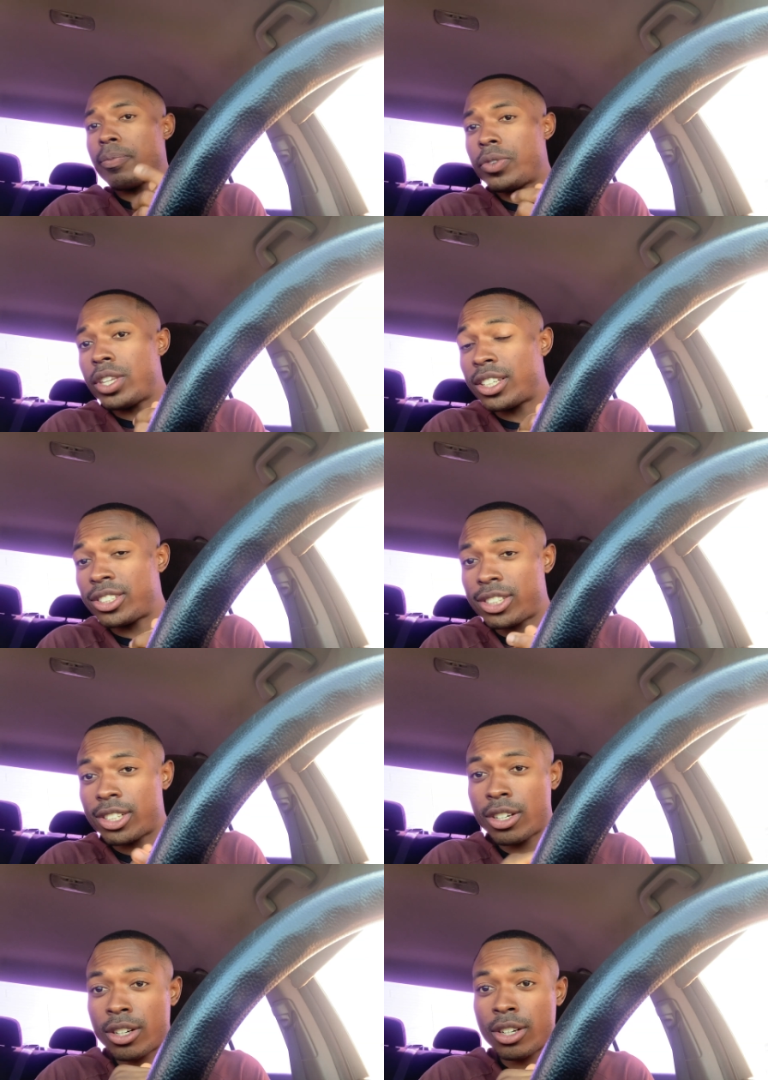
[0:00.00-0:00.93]
Yes,
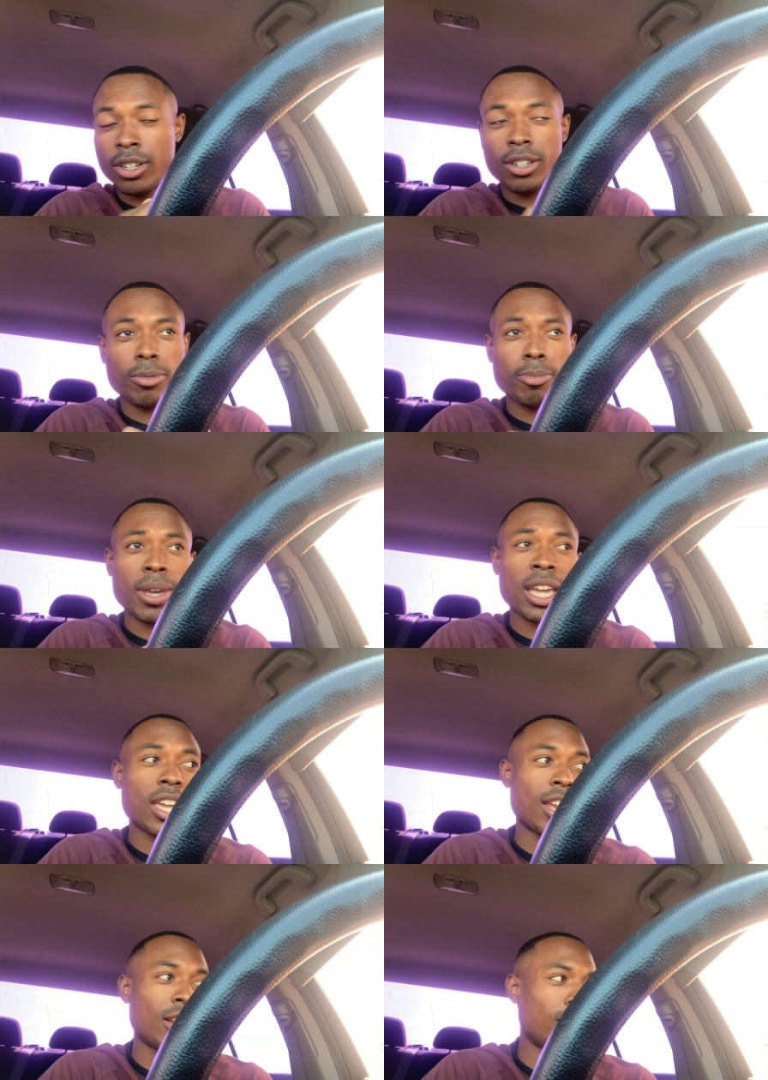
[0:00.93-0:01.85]
sir. Back
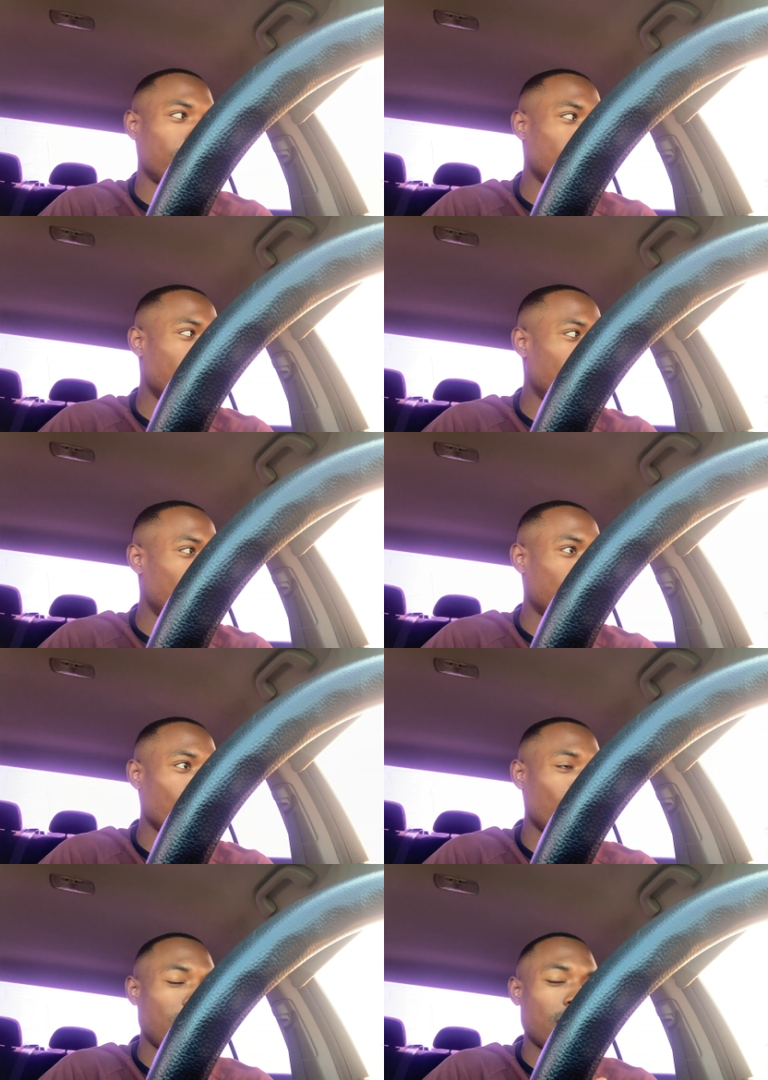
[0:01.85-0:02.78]
at it again. So
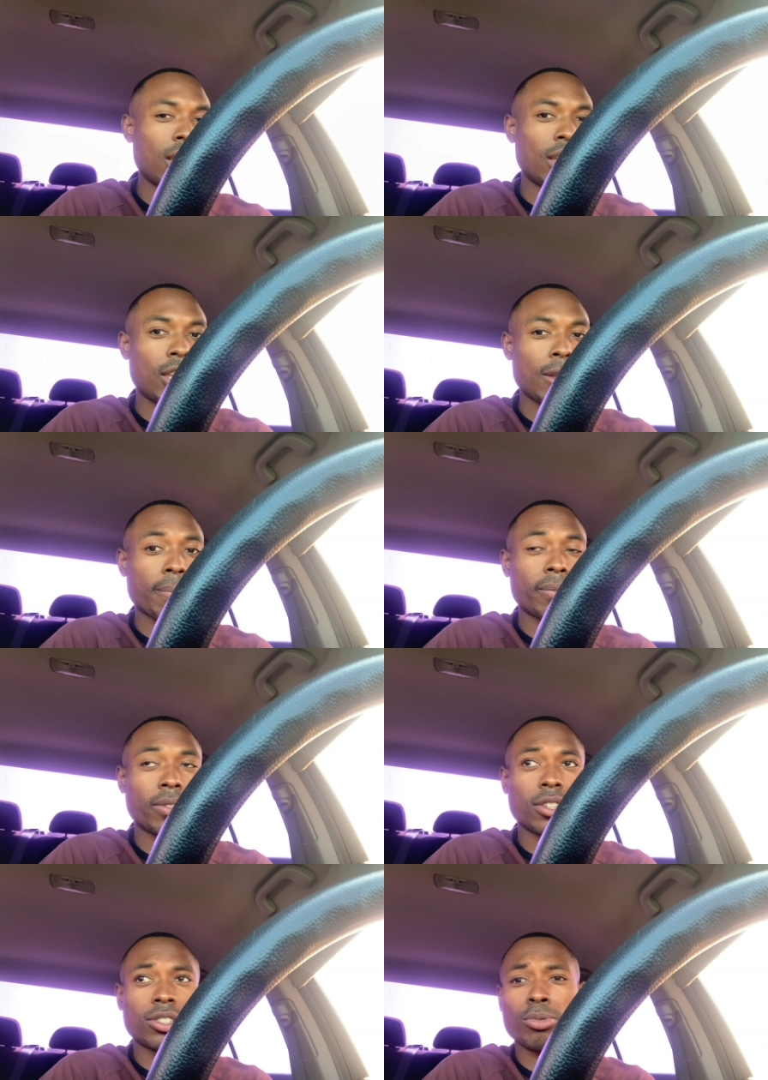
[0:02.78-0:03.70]
we had,
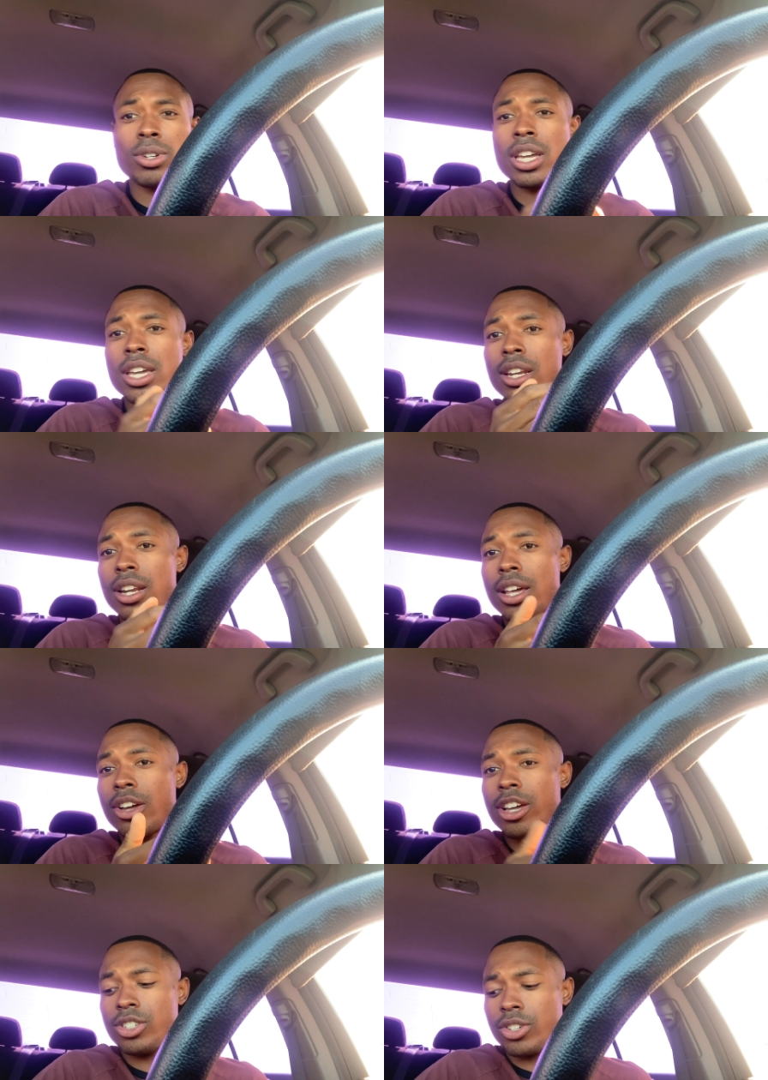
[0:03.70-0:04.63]
so we had
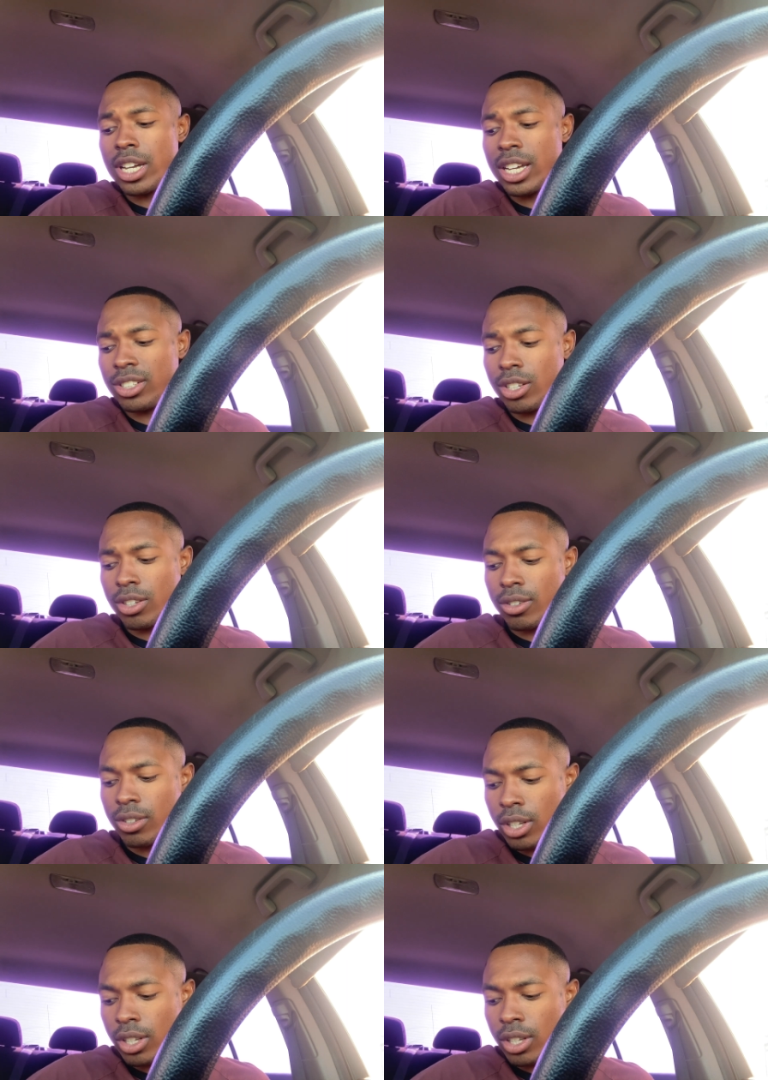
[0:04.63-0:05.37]
In-N-Out, as you guys know.